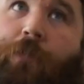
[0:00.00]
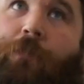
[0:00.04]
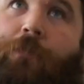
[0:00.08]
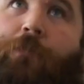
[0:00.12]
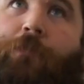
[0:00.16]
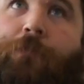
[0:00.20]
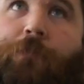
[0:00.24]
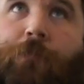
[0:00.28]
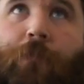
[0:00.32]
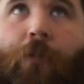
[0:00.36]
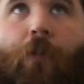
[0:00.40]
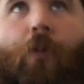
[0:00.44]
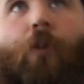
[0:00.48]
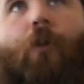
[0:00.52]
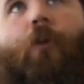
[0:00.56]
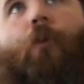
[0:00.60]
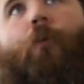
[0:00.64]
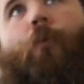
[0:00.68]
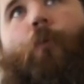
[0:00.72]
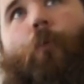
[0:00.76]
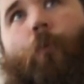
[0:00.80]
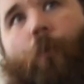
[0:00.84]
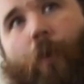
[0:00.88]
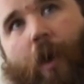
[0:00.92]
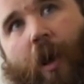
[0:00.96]
4,
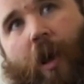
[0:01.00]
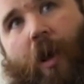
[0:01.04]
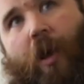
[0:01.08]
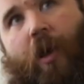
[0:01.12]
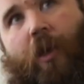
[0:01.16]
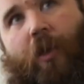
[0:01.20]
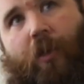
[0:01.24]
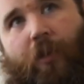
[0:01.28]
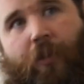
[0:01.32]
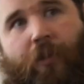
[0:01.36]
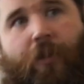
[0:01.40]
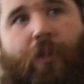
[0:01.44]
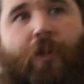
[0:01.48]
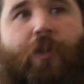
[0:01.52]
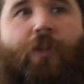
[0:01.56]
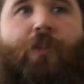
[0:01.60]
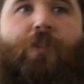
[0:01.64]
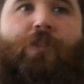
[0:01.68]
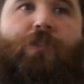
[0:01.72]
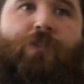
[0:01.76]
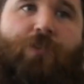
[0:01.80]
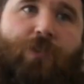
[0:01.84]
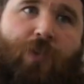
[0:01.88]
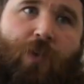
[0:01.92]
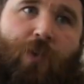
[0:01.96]
1,
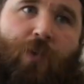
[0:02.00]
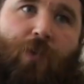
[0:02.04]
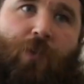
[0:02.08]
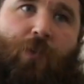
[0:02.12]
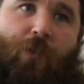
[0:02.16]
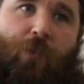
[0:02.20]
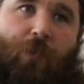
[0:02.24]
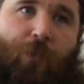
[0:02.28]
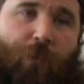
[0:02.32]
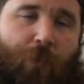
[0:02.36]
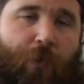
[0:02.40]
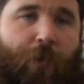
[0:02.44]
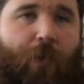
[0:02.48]
2,